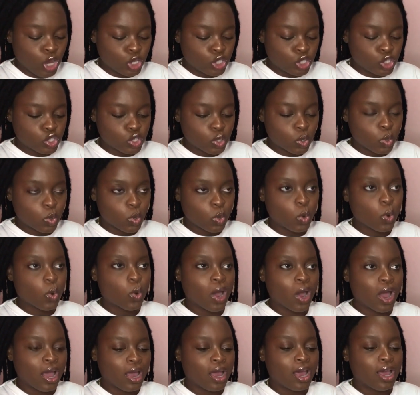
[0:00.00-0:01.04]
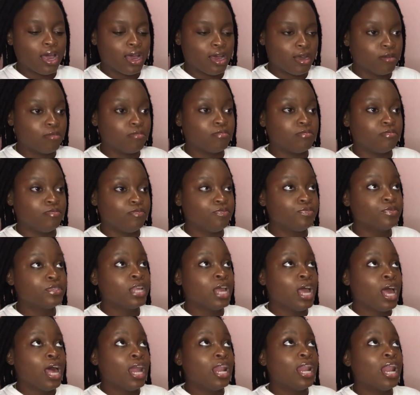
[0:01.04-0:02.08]
so um
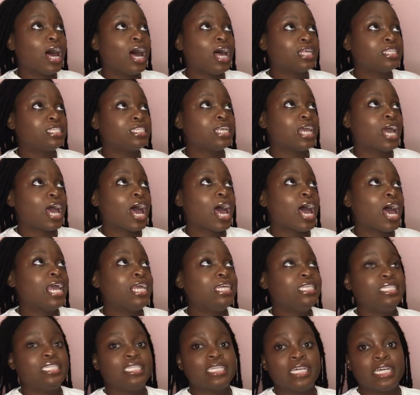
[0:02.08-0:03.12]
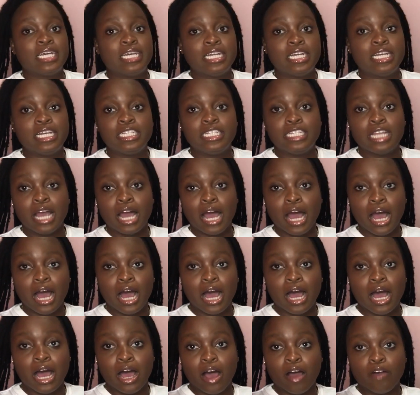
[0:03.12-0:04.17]
last year I did
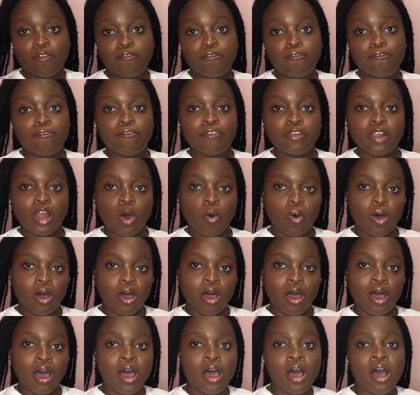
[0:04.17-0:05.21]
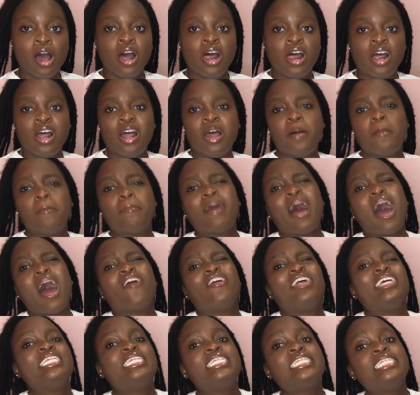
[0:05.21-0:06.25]
a flower
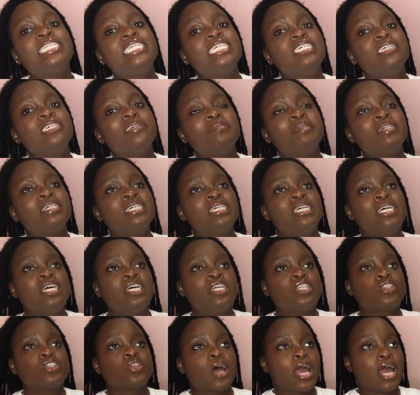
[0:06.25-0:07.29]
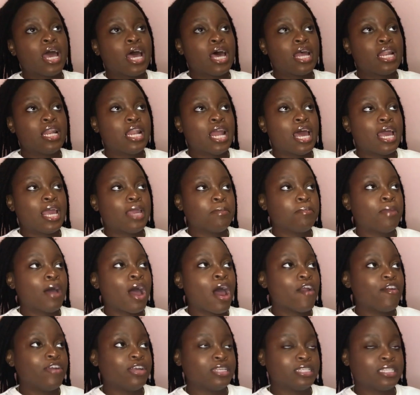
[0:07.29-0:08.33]
Paris team so I had like
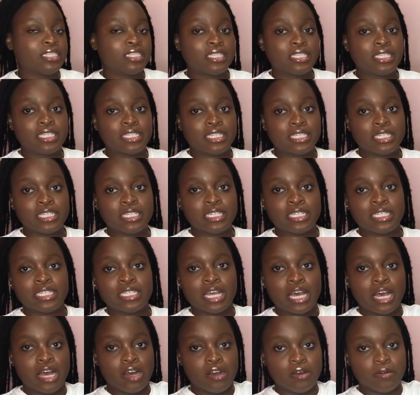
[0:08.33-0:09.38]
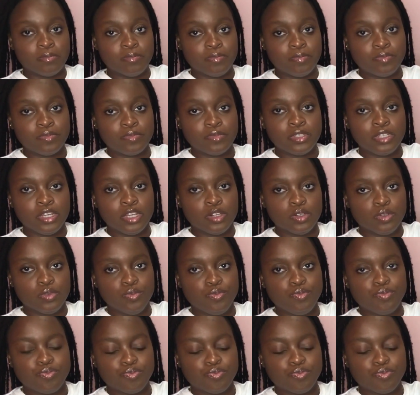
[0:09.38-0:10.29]
Paris um you know